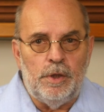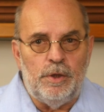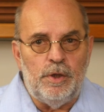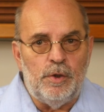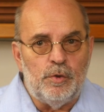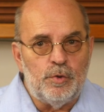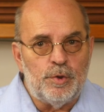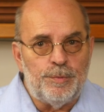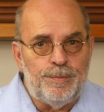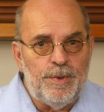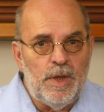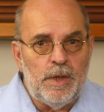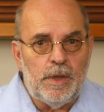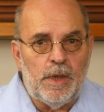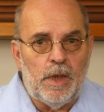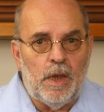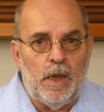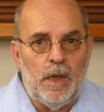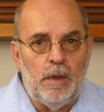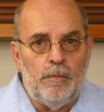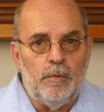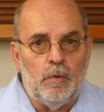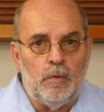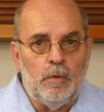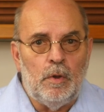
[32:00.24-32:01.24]
the USB
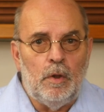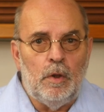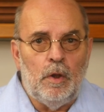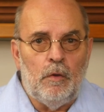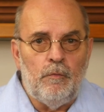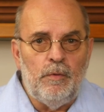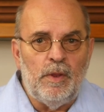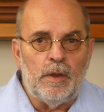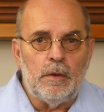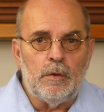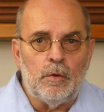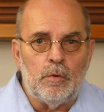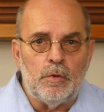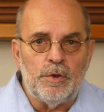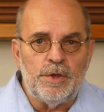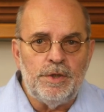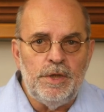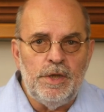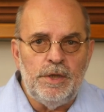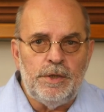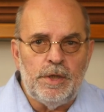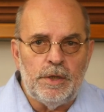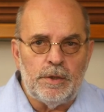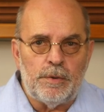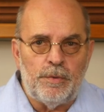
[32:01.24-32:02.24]
cable, will cause
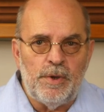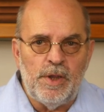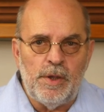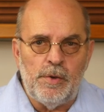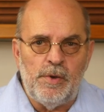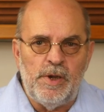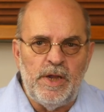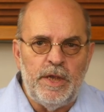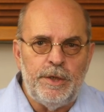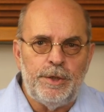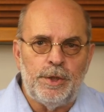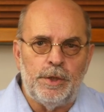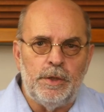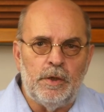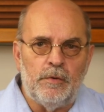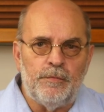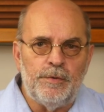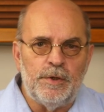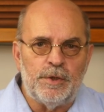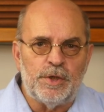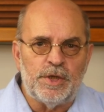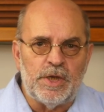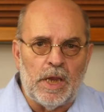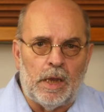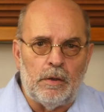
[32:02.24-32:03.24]
deterioration of
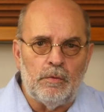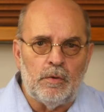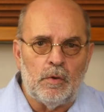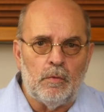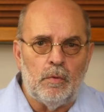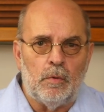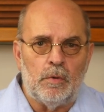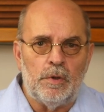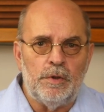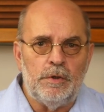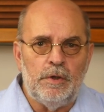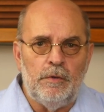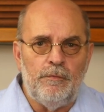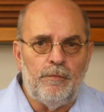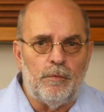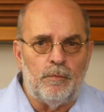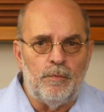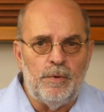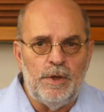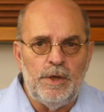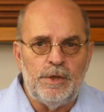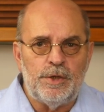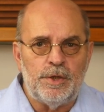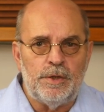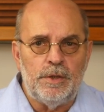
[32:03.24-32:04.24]
the sound quality for
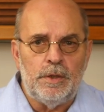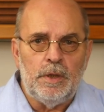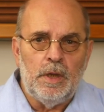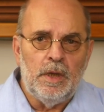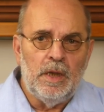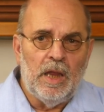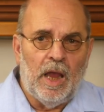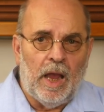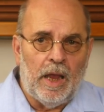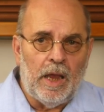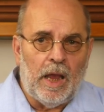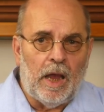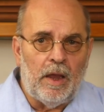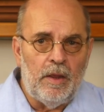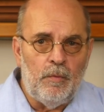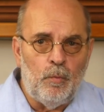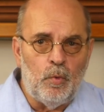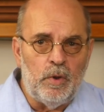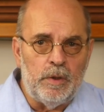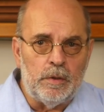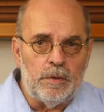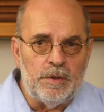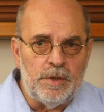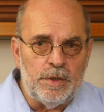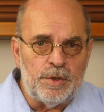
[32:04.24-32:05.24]
reasons I
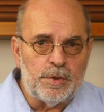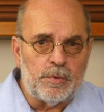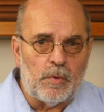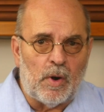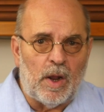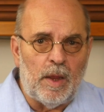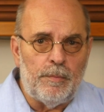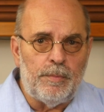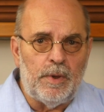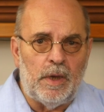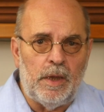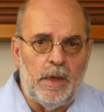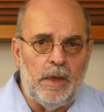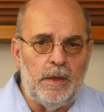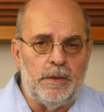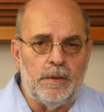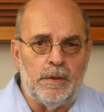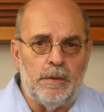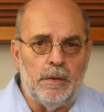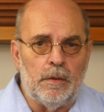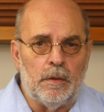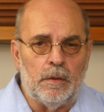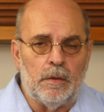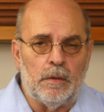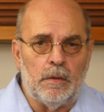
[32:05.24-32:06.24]
will describe
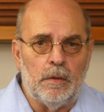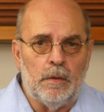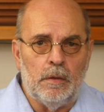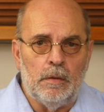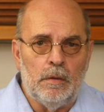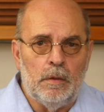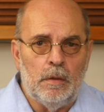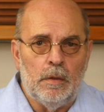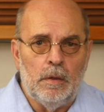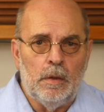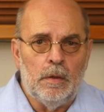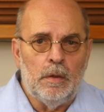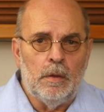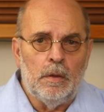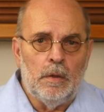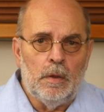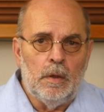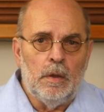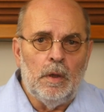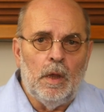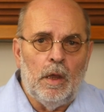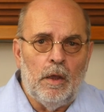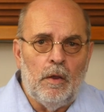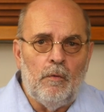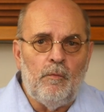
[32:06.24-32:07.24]
later.
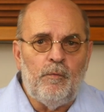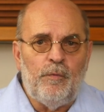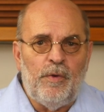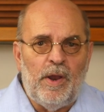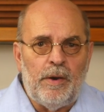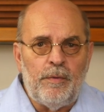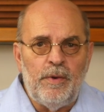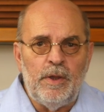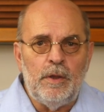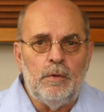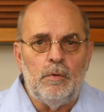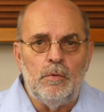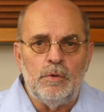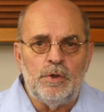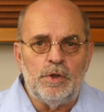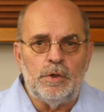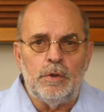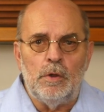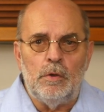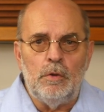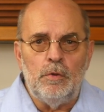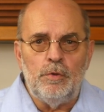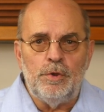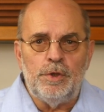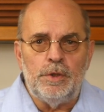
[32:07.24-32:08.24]
A very good
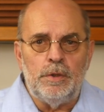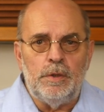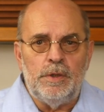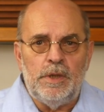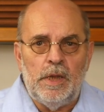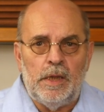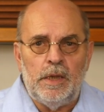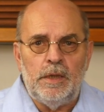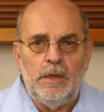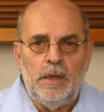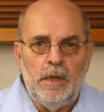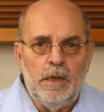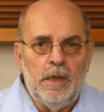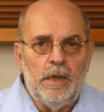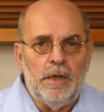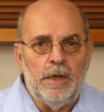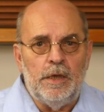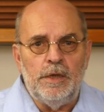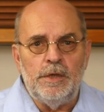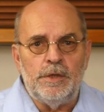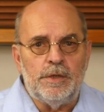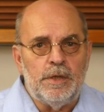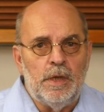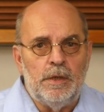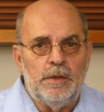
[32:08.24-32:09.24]
solution then
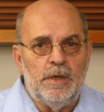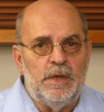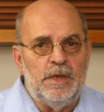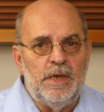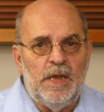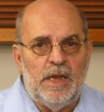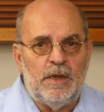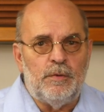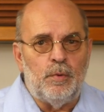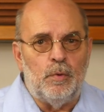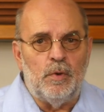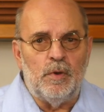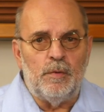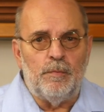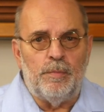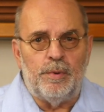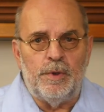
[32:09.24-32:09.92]
is the network